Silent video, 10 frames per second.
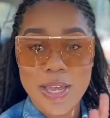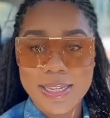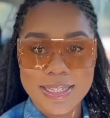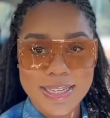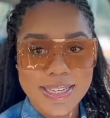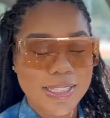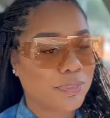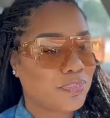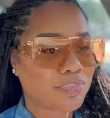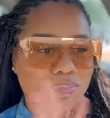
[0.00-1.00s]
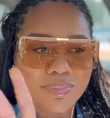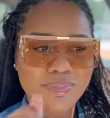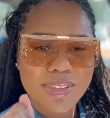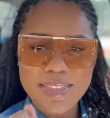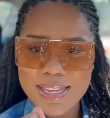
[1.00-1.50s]
Again,
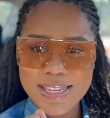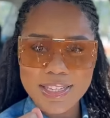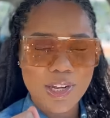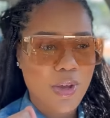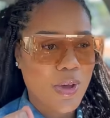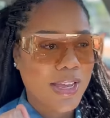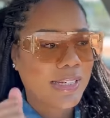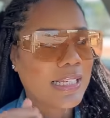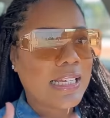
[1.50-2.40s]
thank you, Lord.